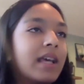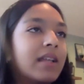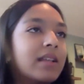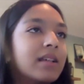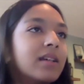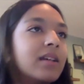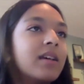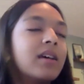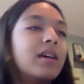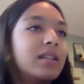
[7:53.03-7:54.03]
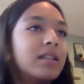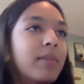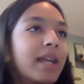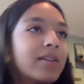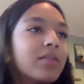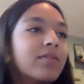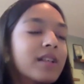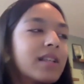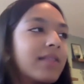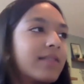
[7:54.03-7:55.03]
and the medical
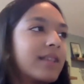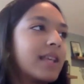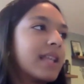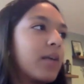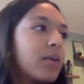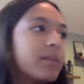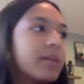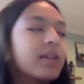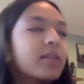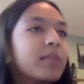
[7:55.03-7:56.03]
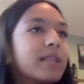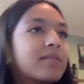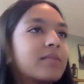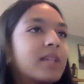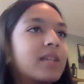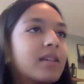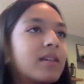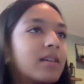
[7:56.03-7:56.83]
field, I feel like that would be a good place for me.